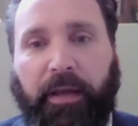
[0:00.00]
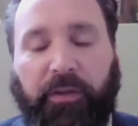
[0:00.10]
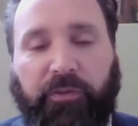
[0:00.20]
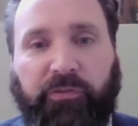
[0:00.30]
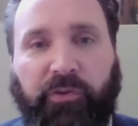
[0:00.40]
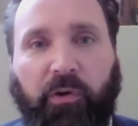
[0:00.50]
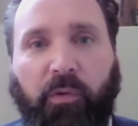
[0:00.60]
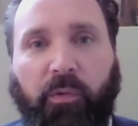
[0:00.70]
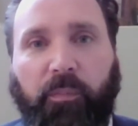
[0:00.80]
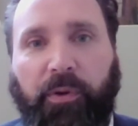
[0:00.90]

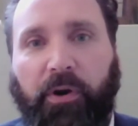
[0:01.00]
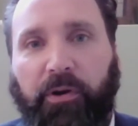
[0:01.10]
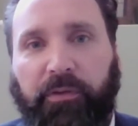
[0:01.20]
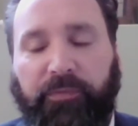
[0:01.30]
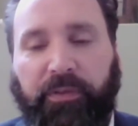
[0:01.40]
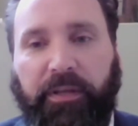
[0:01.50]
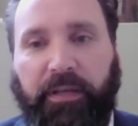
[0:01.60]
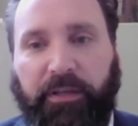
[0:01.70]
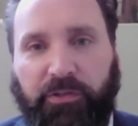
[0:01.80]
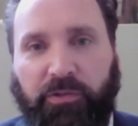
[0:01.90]
So part of the
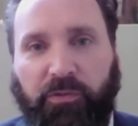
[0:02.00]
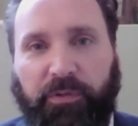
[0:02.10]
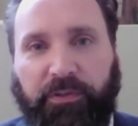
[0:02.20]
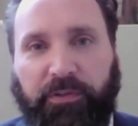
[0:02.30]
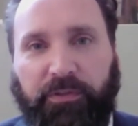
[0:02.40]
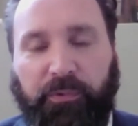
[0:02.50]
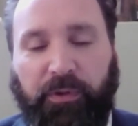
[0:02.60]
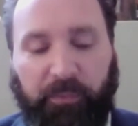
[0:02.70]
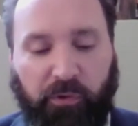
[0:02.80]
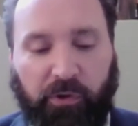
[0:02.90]
issue with the
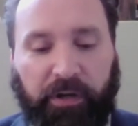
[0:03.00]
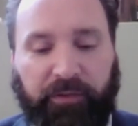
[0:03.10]
Supreme Court,